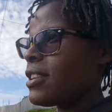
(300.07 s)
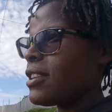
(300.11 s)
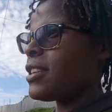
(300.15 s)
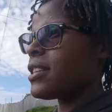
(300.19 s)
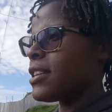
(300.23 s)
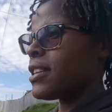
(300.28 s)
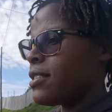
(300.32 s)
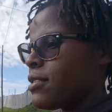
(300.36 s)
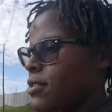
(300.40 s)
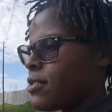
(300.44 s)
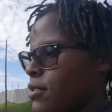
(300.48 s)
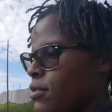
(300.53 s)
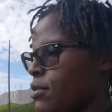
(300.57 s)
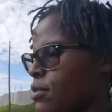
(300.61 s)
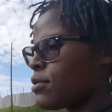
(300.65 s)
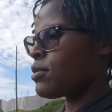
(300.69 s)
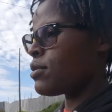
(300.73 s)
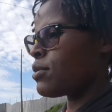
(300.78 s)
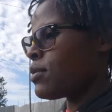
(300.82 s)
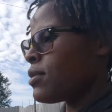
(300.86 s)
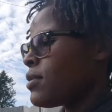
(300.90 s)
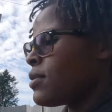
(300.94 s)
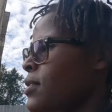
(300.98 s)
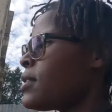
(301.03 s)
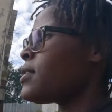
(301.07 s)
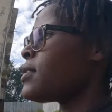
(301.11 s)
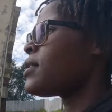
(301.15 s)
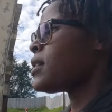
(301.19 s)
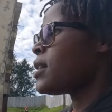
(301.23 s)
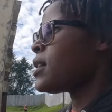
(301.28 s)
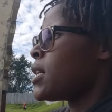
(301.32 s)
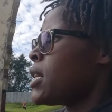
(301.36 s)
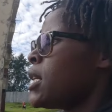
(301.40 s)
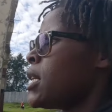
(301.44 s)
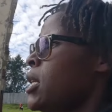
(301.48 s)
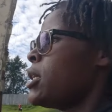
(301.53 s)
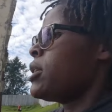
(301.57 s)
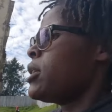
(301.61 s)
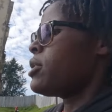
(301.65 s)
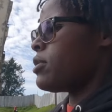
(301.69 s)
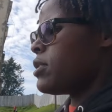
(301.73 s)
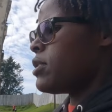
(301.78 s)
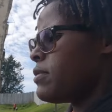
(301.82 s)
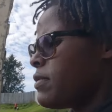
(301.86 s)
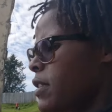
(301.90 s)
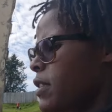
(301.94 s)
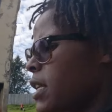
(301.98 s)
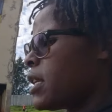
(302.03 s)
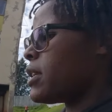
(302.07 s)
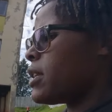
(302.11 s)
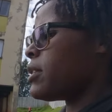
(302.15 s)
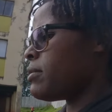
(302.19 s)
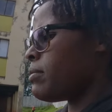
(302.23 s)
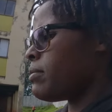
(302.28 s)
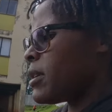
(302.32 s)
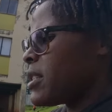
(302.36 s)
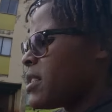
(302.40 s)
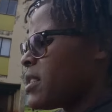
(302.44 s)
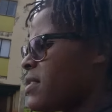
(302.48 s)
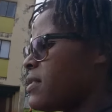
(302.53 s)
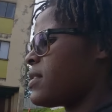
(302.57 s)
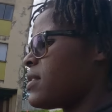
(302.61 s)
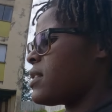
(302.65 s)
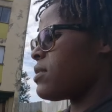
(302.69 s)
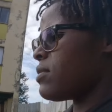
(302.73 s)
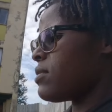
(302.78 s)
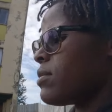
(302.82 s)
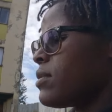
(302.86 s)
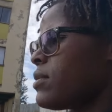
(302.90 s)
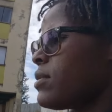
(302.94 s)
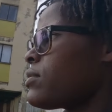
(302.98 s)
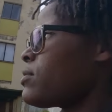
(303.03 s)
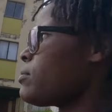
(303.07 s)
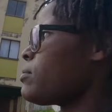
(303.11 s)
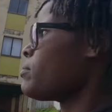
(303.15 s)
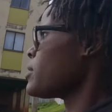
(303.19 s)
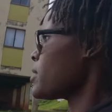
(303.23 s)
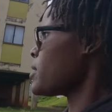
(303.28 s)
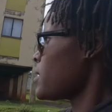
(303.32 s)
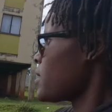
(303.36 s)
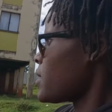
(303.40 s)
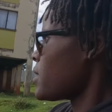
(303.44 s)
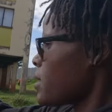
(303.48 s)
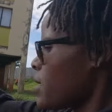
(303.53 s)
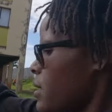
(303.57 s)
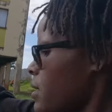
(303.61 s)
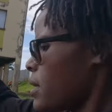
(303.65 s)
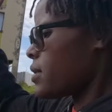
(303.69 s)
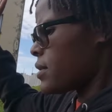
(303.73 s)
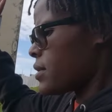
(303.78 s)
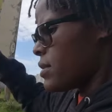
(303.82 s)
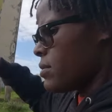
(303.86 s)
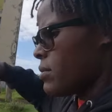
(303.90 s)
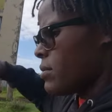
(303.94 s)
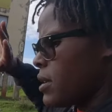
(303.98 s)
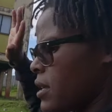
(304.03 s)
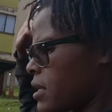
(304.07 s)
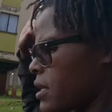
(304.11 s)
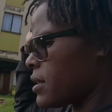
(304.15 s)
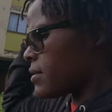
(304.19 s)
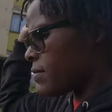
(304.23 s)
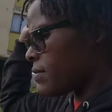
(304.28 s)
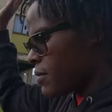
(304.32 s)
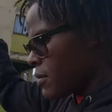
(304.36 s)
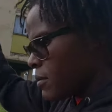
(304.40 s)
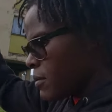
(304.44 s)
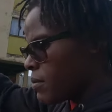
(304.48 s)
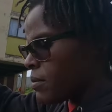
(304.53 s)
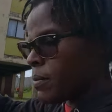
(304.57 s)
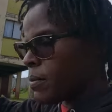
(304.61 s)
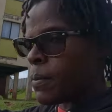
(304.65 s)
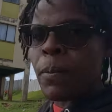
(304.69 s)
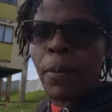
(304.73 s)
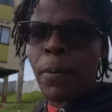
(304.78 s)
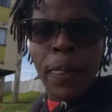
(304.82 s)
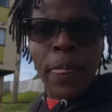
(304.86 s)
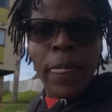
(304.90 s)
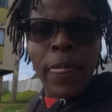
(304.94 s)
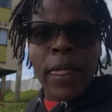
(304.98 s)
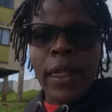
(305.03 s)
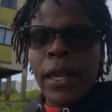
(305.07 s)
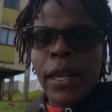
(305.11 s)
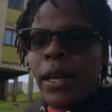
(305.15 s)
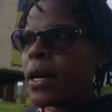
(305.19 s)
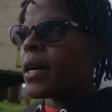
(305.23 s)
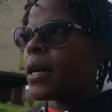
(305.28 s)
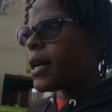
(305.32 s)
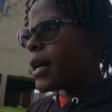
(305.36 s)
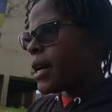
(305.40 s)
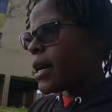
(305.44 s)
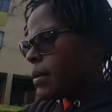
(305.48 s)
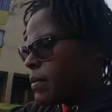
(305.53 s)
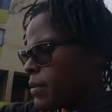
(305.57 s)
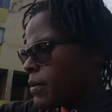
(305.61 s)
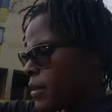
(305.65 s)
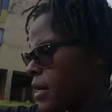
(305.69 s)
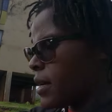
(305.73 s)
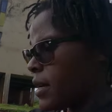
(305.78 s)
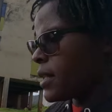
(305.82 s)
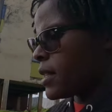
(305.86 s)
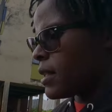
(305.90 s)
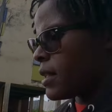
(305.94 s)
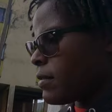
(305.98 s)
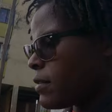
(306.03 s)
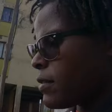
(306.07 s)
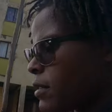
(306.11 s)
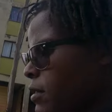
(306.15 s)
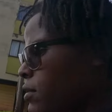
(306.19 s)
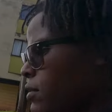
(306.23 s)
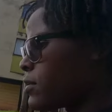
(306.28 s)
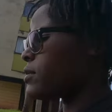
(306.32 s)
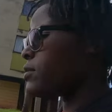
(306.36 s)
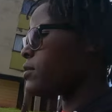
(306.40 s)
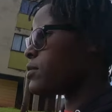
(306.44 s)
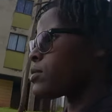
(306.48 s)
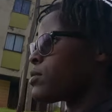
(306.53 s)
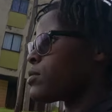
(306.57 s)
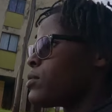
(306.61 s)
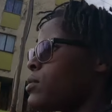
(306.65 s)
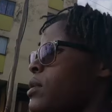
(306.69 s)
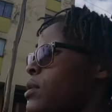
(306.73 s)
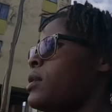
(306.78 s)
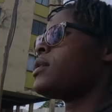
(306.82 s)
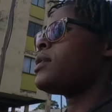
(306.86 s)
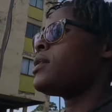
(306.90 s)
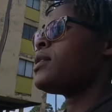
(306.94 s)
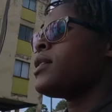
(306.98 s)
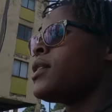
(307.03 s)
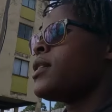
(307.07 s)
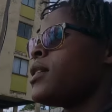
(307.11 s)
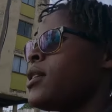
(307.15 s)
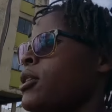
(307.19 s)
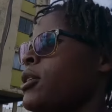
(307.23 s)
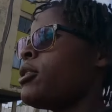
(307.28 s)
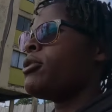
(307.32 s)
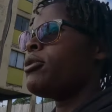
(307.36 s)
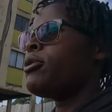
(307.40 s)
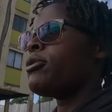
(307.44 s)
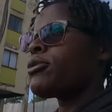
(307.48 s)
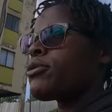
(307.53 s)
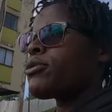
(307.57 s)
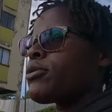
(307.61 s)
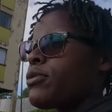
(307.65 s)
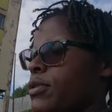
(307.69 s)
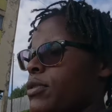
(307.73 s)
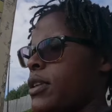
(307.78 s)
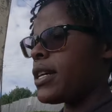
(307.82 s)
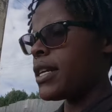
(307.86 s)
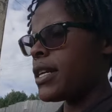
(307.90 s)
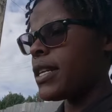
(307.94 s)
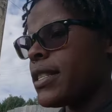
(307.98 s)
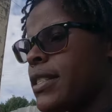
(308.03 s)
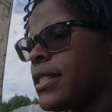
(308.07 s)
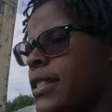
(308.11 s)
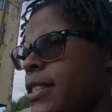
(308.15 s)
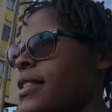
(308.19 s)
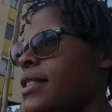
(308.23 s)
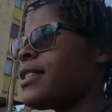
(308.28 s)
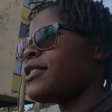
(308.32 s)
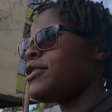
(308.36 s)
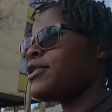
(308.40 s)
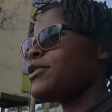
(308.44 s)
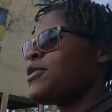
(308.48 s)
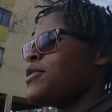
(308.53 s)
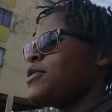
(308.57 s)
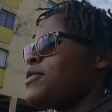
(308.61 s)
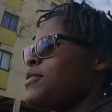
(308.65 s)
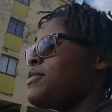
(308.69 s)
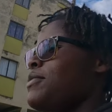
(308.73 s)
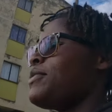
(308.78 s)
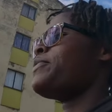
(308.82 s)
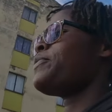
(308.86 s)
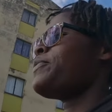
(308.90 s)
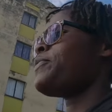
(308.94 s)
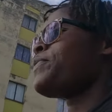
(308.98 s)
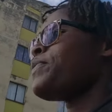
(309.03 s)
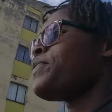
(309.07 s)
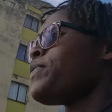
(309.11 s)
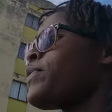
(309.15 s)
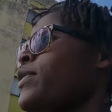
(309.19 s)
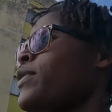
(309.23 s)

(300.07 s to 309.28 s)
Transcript: already closed school, not even my sister alone. So many students from up there. They've closed the school, so they are just at home.